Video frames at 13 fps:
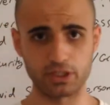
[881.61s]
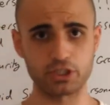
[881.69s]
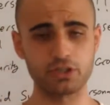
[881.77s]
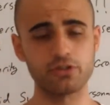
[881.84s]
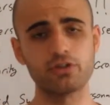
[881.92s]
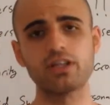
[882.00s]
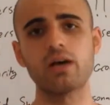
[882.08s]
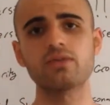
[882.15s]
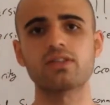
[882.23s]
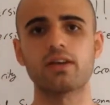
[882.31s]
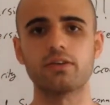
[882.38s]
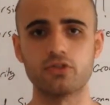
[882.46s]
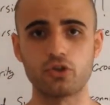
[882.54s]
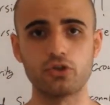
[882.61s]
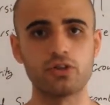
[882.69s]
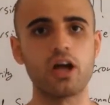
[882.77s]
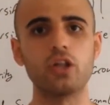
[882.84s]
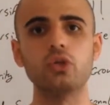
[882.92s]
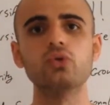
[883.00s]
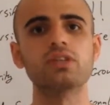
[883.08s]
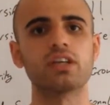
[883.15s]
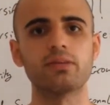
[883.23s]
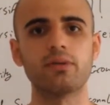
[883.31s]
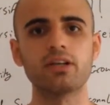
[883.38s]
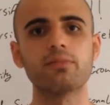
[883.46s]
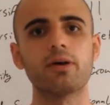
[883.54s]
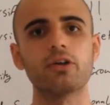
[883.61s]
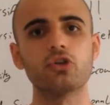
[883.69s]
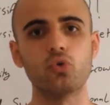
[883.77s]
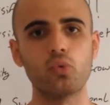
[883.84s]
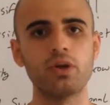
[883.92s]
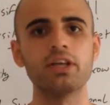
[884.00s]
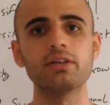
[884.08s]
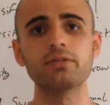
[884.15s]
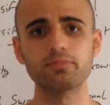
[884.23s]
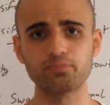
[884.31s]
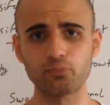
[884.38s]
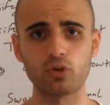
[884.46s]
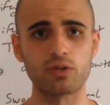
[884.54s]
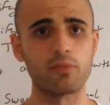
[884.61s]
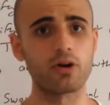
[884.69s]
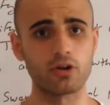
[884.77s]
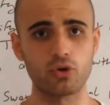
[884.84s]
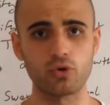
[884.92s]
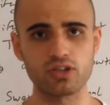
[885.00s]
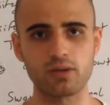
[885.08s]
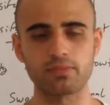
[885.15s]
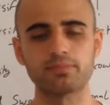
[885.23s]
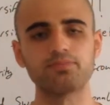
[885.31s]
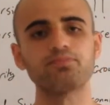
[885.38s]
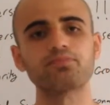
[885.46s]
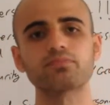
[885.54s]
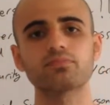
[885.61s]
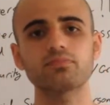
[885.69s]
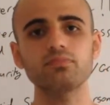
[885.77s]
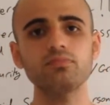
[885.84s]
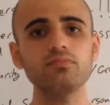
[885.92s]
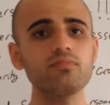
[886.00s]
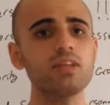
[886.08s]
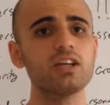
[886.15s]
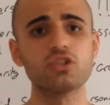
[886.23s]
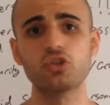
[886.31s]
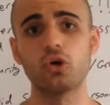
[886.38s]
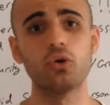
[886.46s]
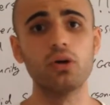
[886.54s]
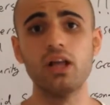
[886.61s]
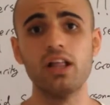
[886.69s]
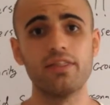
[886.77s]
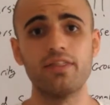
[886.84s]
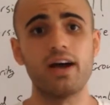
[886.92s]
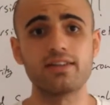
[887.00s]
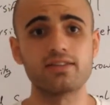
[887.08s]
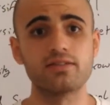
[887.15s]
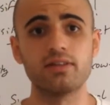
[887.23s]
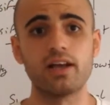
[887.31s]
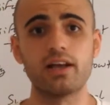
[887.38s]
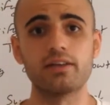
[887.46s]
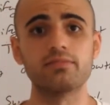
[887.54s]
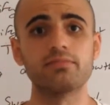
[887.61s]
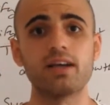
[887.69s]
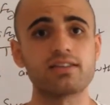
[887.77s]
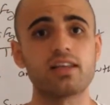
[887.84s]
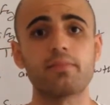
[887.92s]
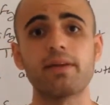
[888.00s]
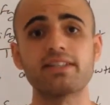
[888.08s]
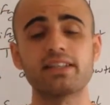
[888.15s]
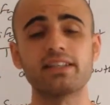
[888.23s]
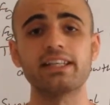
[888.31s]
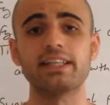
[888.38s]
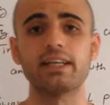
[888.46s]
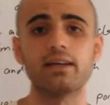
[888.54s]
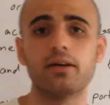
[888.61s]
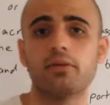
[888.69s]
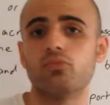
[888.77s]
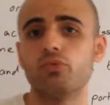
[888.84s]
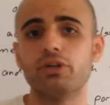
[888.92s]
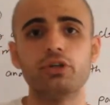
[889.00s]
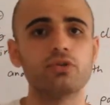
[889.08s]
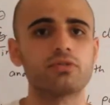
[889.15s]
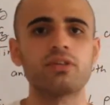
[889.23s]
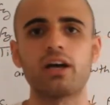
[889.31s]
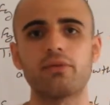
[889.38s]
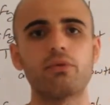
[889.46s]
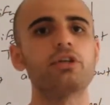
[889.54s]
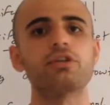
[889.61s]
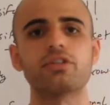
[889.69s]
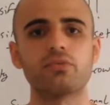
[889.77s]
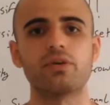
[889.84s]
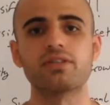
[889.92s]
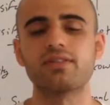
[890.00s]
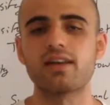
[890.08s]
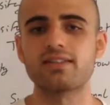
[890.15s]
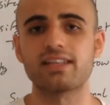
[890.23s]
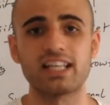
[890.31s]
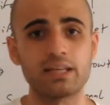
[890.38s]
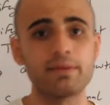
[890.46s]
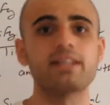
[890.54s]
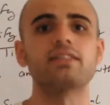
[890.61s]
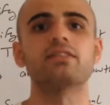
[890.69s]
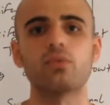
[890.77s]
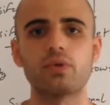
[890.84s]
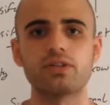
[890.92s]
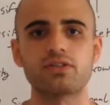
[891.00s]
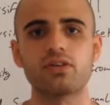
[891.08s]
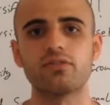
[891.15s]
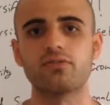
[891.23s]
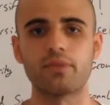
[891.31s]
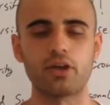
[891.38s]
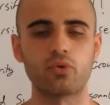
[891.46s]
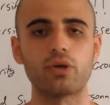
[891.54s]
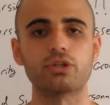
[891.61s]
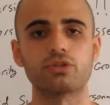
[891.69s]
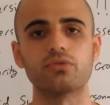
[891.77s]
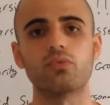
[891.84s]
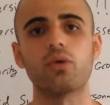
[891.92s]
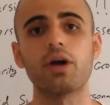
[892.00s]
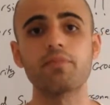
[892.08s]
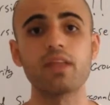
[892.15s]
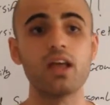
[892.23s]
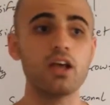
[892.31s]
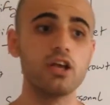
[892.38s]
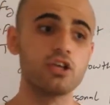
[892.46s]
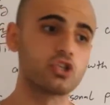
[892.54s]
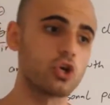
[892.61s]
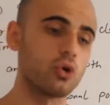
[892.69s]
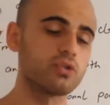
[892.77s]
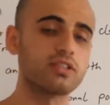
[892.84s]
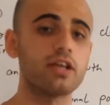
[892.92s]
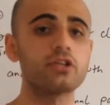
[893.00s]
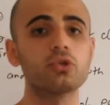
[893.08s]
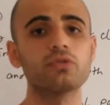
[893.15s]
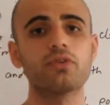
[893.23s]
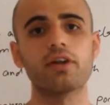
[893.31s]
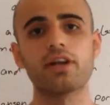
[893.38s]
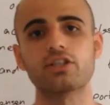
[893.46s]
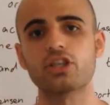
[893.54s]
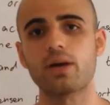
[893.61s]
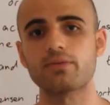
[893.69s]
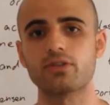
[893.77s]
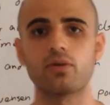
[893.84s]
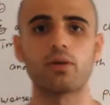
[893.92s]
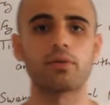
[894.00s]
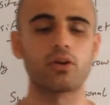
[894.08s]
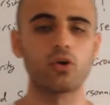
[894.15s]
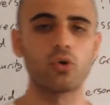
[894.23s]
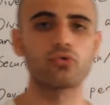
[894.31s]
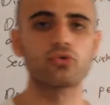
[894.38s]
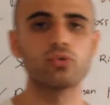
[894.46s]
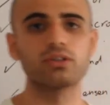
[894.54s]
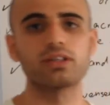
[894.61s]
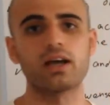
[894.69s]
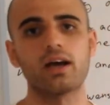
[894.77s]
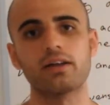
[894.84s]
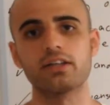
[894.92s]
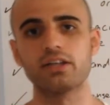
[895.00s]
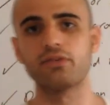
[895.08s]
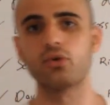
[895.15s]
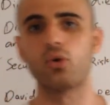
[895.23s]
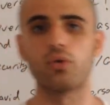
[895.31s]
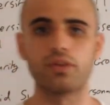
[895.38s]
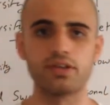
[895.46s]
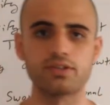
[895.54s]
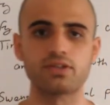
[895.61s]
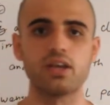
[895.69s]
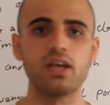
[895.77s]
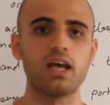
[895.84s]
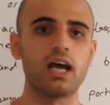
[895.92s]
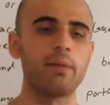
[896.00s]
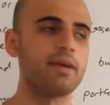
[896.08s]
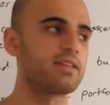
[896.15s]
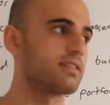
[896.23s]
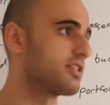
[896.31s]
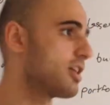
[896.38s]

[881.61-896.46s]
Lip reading: protection on your downside. So you're not losing any money, but you're winning when the market goes up. So that's like basically not reducing risk, that's eliminating the risk from the equation, right? So stay tuned for the next chapter. I'm going to go through it and give you all these amazing